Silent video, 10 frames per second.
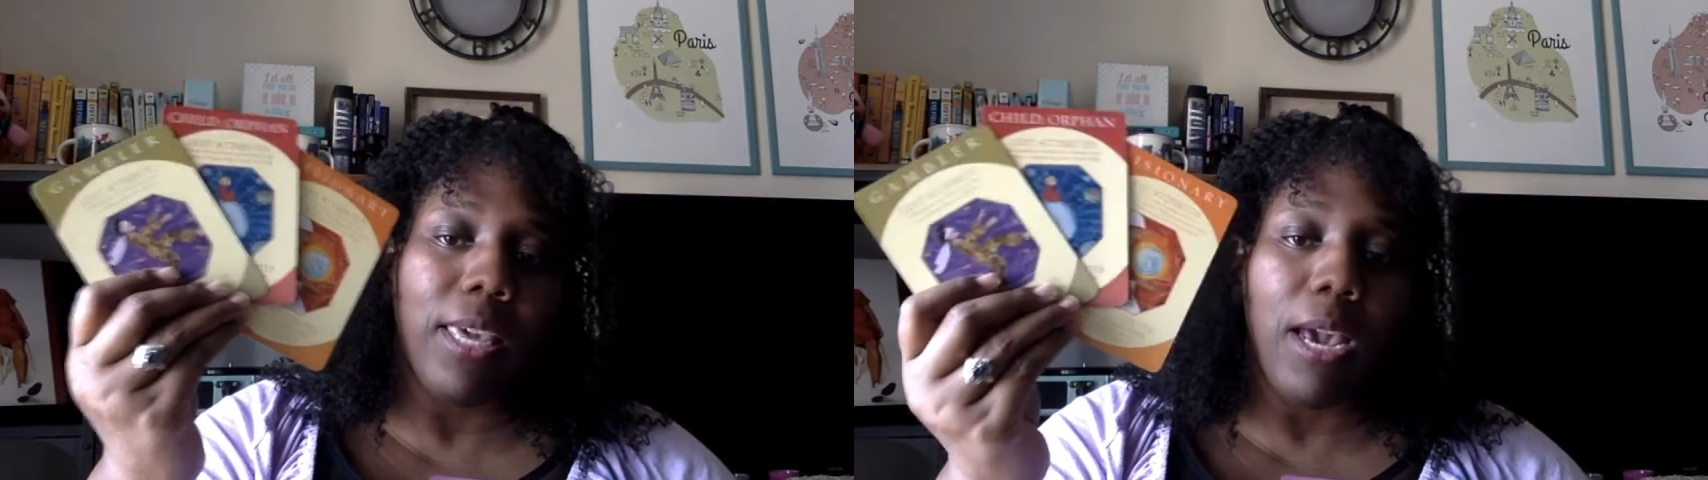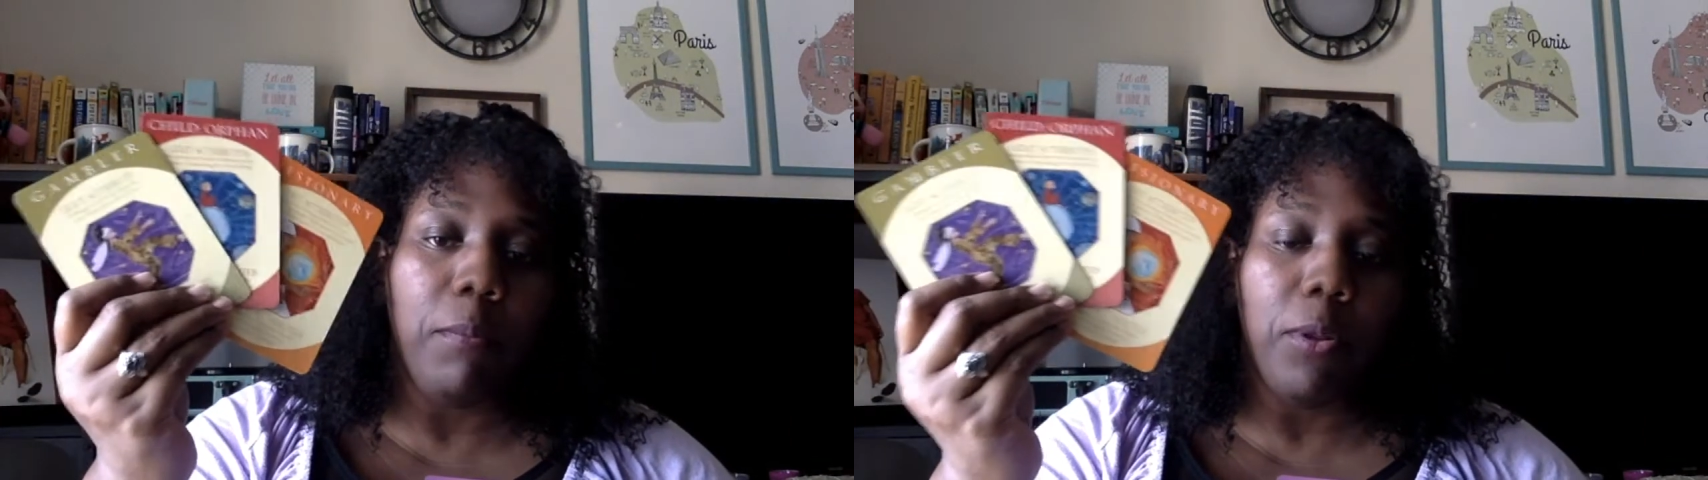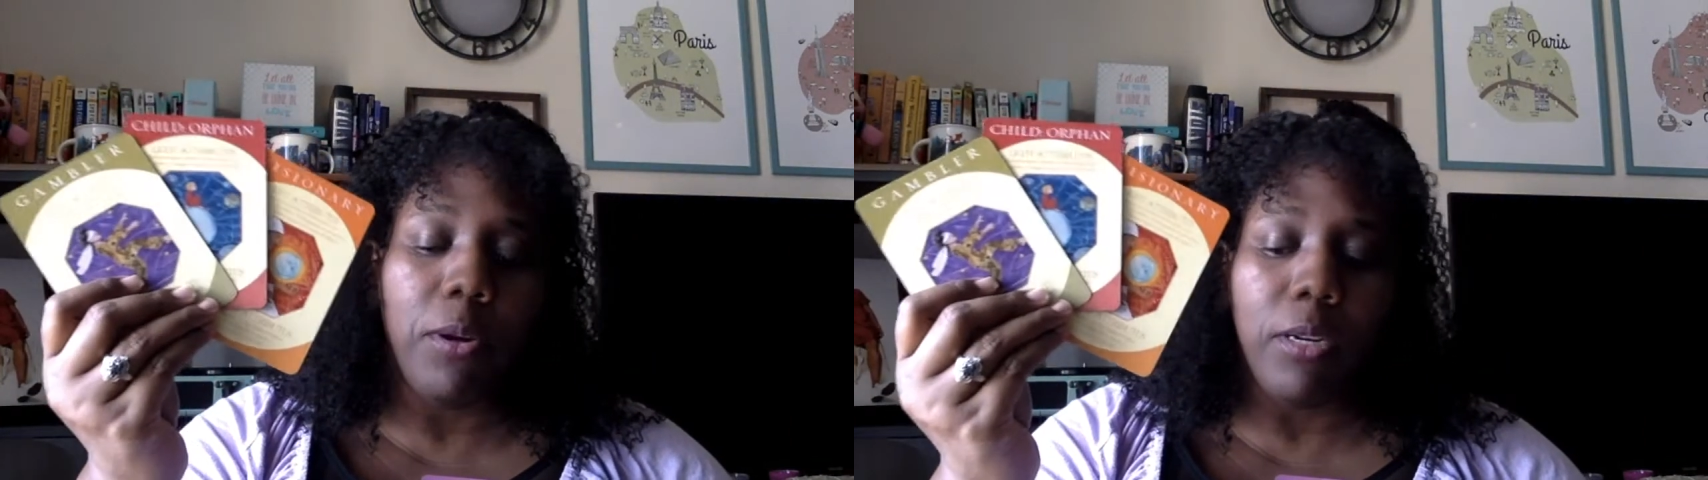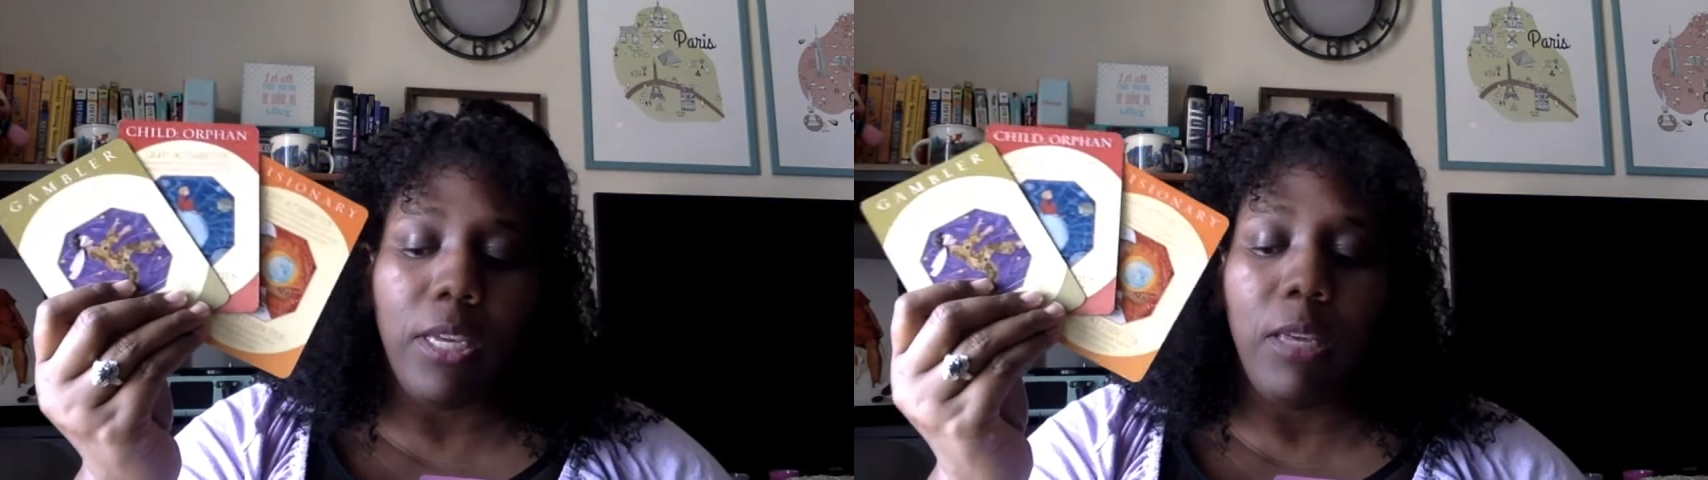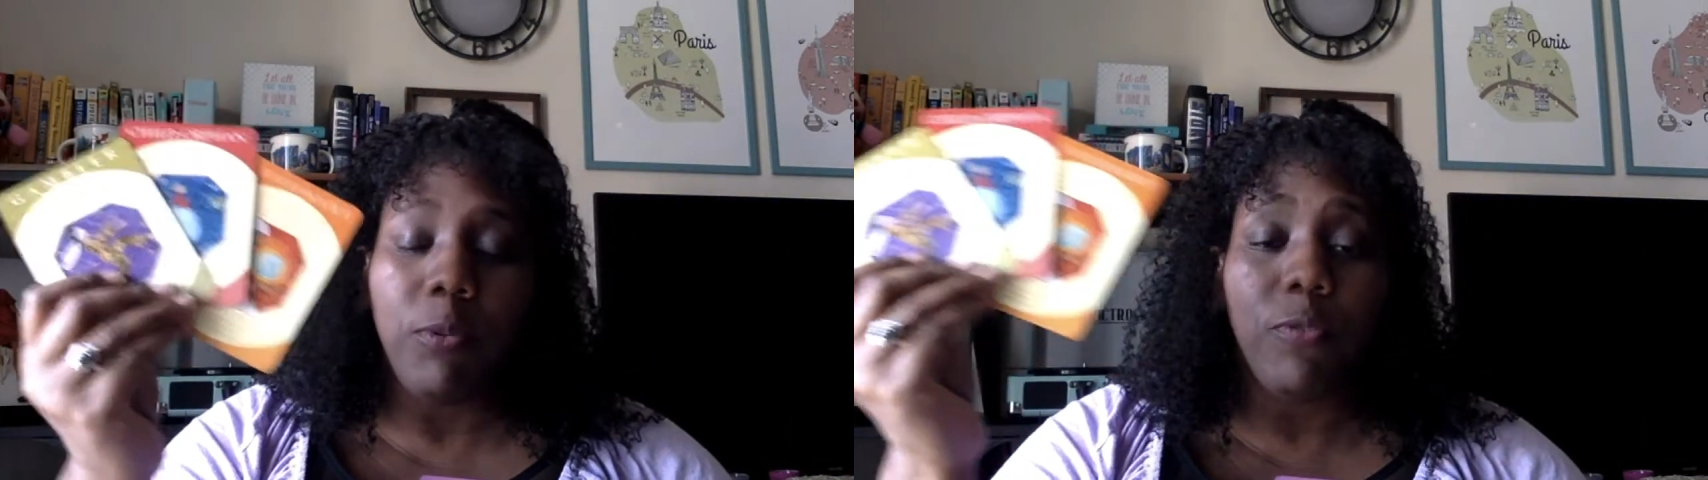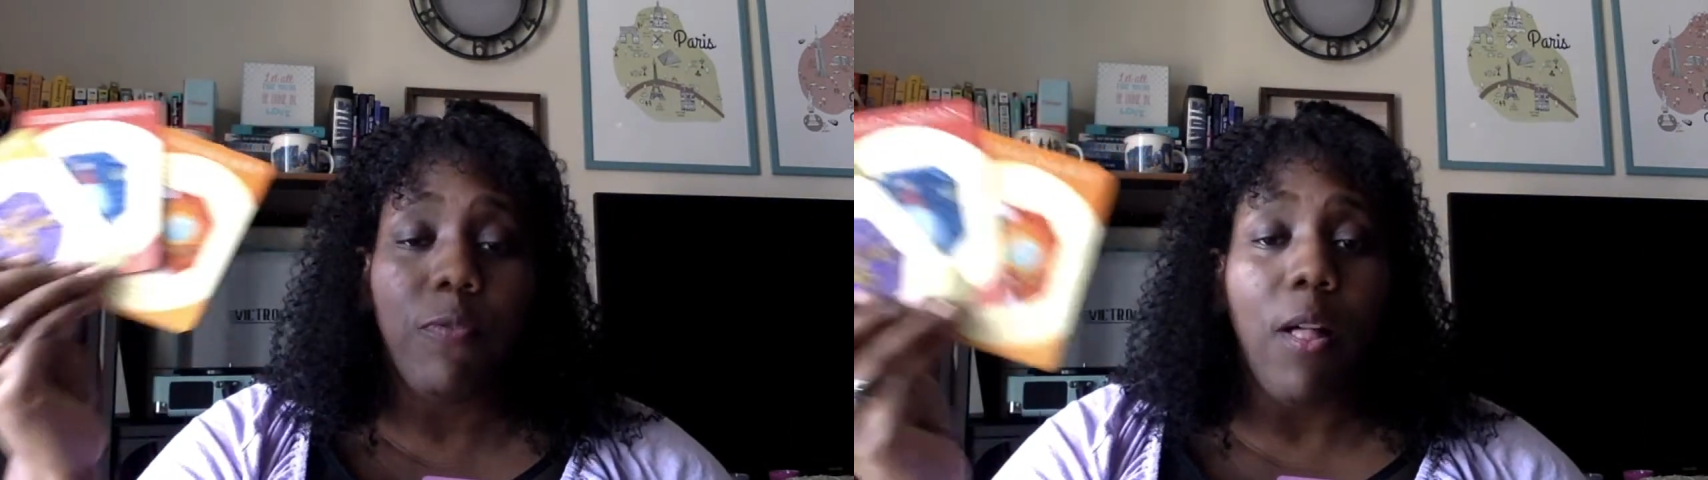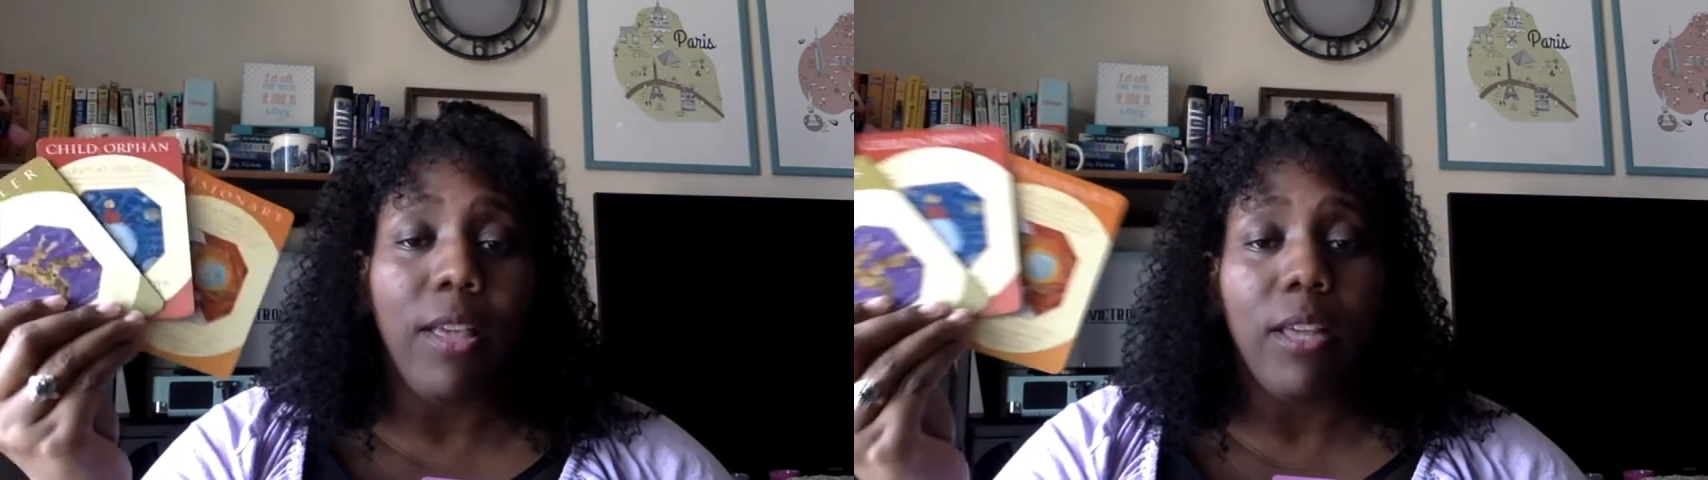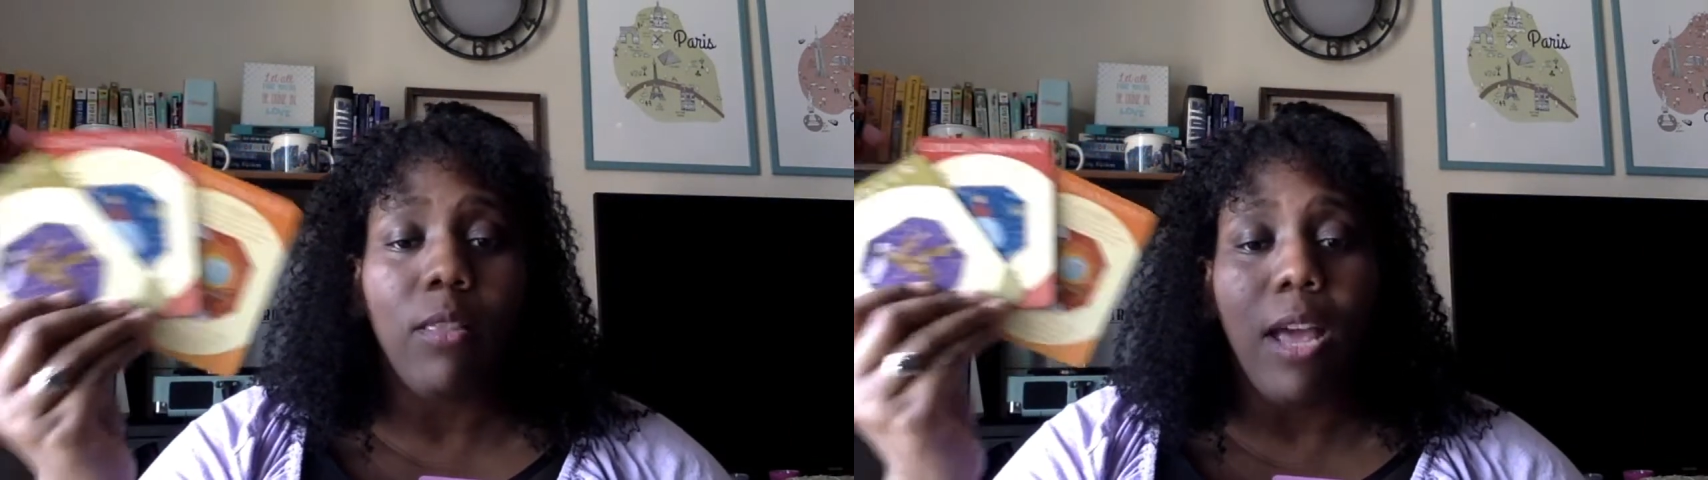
gambler and keeps falling in